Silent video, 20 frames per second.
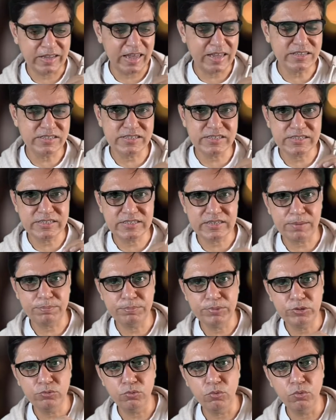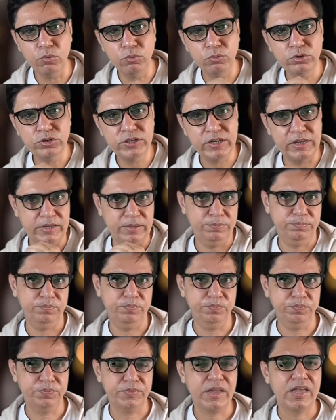SWOT.
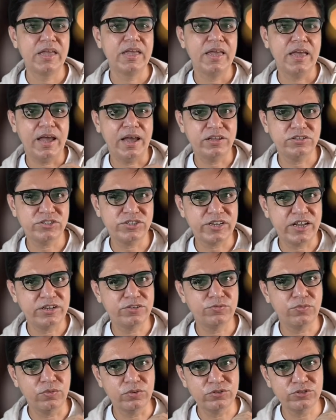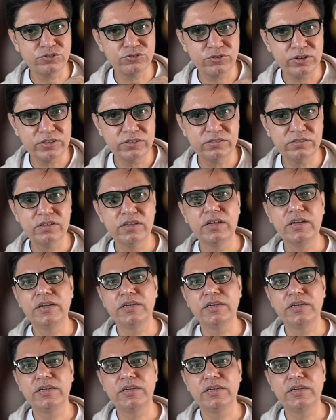S stands for strengths,